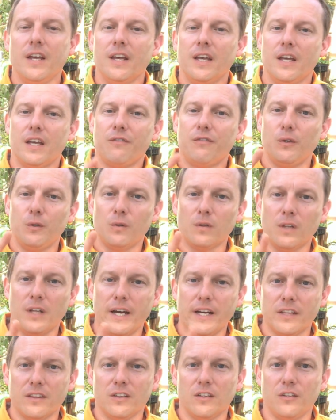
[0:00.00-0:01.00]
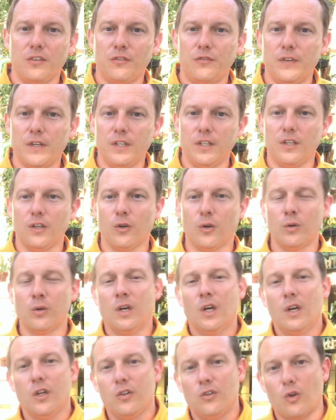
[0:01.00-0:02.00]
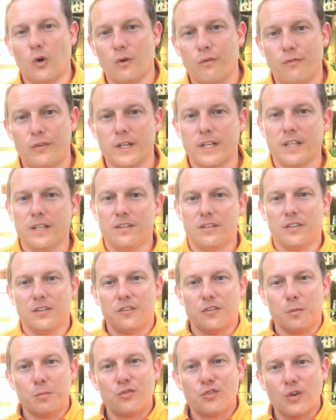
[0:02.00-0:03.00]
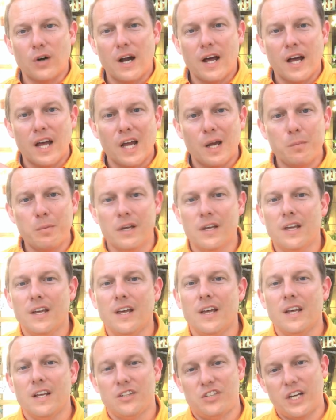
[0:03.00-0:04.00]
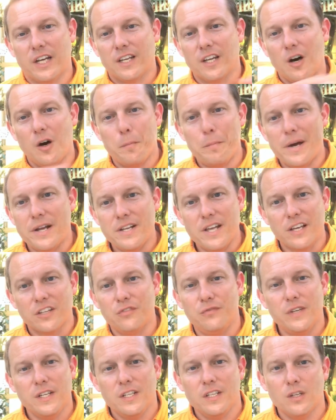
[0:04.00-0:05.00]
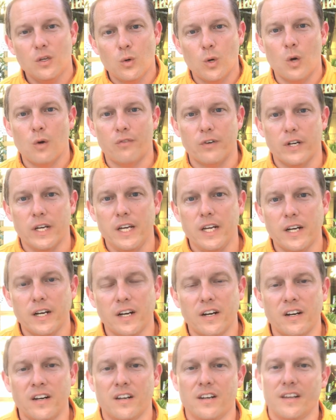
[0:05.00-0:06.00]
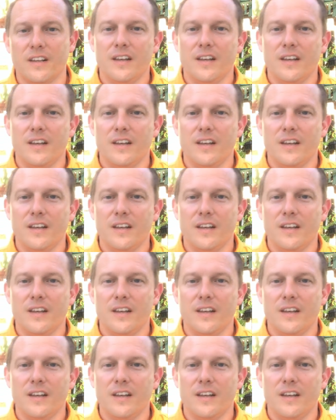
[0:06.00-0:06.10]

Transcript: If you like this video, don't forget to subscribe. Check out my next video over here.